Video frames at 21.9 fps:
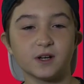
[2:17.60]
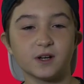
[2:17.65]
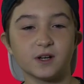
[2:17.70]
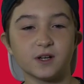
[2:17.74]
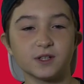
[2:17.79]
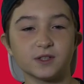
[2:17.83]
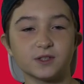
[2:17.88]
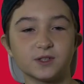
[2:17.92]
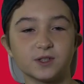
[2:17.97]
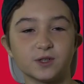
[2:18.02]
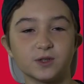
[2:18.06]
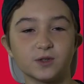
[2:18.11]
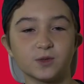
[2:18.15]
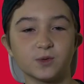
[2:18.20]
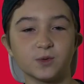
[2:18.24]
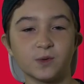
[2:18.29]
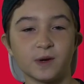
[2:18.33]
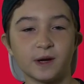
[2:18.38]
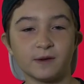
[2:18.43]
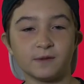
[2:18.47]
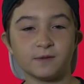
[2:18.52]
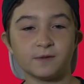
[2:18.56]
Hunter
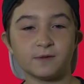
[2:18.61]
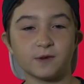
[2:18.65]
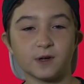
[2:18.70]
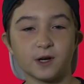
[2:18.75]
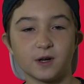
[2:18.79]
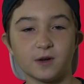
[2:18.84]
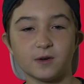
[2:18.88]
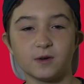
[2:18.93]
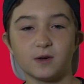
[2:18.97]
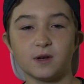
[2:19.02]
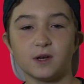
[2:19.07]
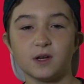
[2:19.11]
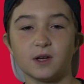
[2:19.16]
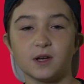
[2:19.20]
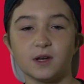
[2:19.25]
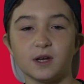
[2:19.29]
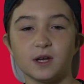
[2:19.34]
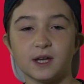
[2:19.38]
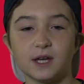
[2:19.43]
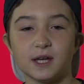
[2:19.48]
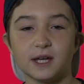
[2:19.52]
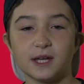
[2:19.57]
Renfroe
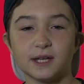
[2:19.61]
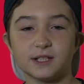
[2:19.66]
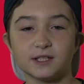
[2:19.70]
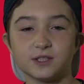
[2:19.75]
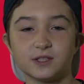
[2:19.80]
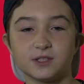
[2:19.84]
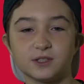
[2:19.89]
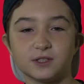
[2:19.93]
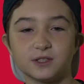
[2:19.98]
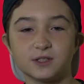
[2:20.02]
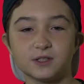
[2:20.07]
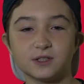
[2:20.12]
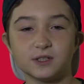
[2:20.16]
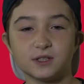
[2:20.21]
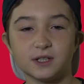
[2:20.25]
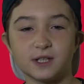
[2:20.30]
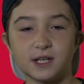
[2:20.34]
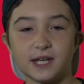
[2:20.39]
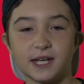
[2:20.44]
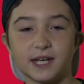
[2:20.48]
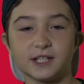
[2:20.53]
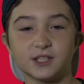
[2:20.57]
hit
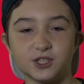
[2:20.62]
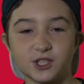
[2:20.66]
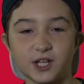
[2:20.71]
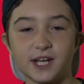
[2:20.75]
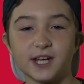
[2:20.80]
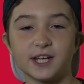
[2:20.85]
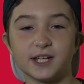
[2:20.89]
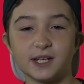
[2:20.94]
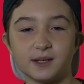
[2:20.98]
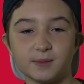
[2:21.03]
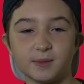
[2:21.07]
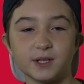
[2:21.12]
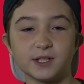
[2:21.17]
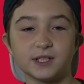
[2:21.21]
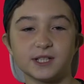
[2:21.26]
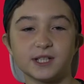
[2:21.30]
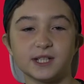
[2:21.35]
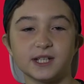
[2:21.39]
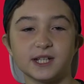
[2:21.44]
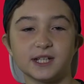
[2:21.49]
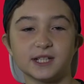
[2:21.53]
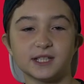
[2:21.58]
and JD
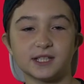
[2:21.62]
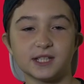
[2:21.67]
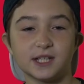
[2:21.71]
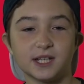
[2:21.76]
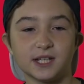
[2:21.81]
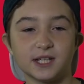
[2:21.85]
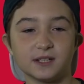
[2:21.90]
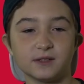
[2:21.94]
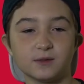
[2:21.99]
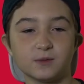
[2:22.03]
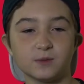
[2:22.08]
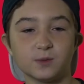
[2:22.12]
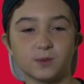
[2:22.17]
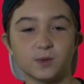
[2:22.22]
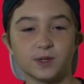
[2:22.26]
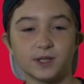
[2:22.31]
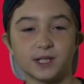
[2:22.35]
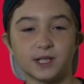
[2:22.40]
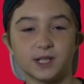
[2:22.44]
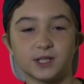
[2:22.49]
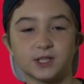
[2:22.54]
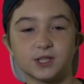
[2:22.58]
Martinez hit
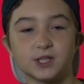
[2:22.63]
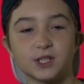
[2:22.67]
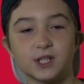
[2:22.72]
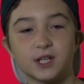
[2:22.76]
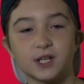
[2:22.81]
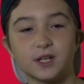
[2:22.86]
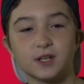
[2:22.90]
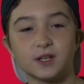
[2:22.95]
one each.